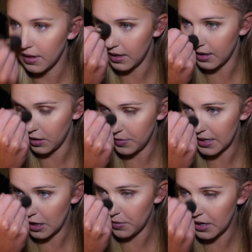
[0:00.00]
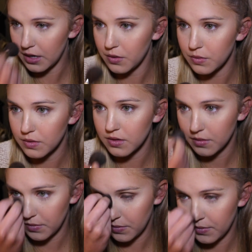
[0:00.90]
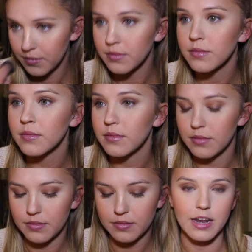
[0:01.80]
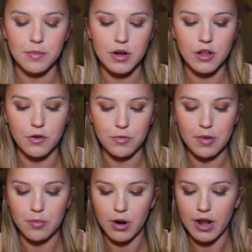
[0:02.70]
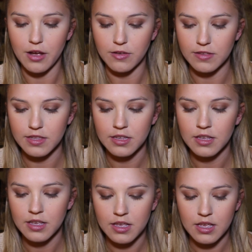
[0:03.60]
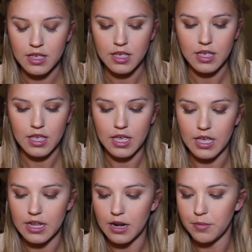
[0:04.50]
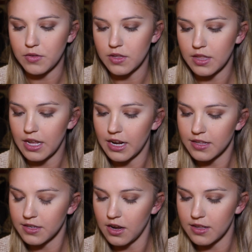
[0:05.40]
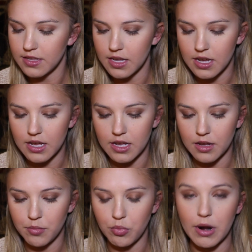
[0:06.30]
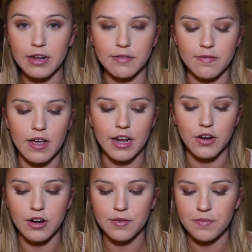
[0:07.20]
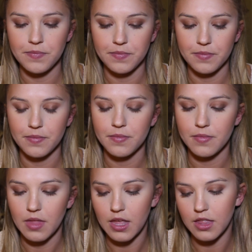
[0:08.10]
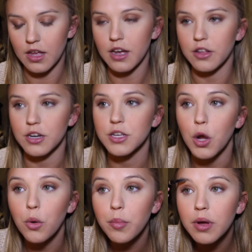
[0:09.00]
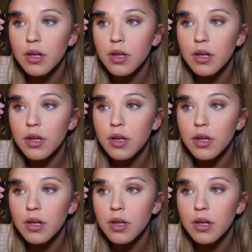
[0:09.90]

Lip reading: A little bit down my nose. And I'm going to go with my brows. And I'm using the Anastasia Brow Definer in the color Taupe.